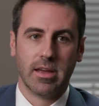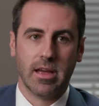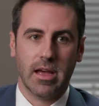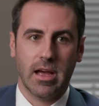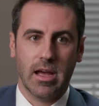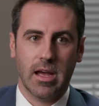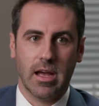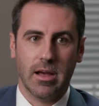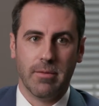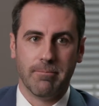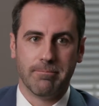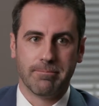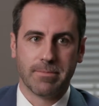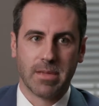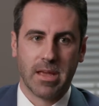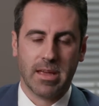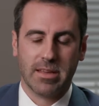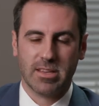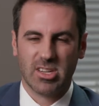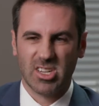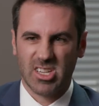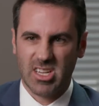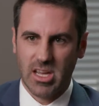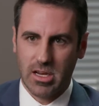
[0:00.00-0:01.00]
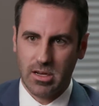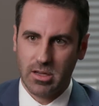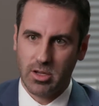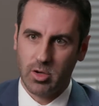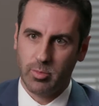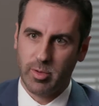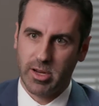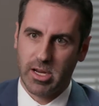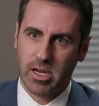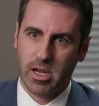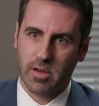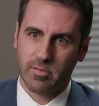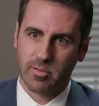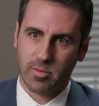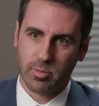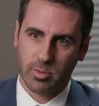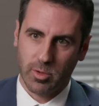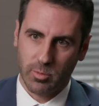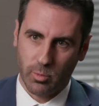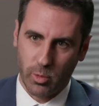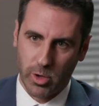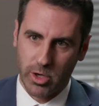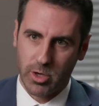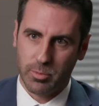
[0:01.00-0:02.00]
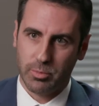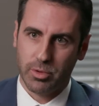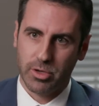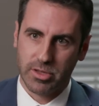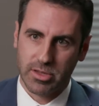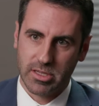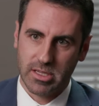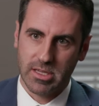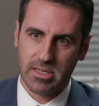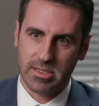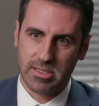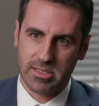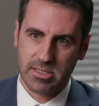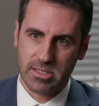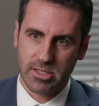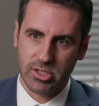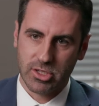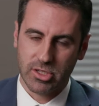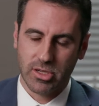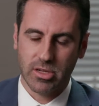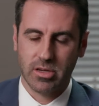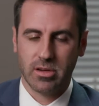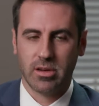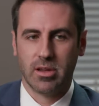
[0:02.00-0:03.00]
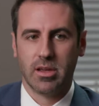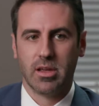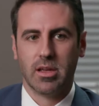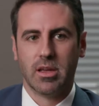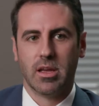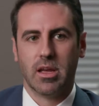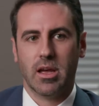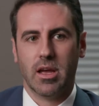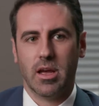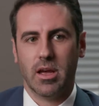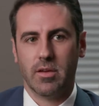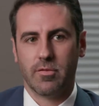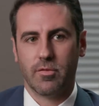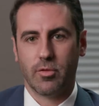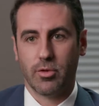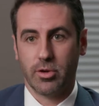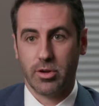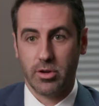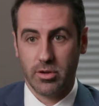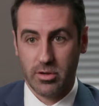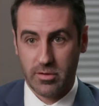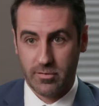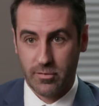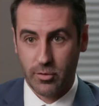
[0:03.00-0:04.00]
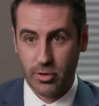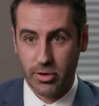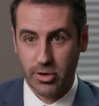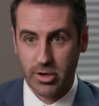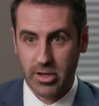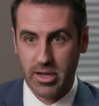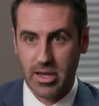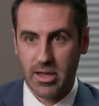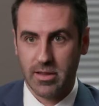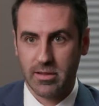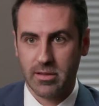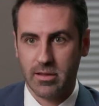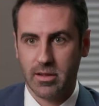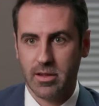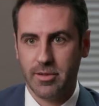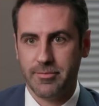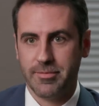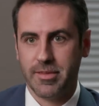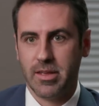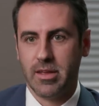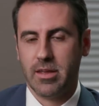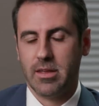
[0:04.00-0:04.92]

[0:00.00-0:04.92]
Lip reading: to get a little bit comfortable in where to put the incision for your cannula.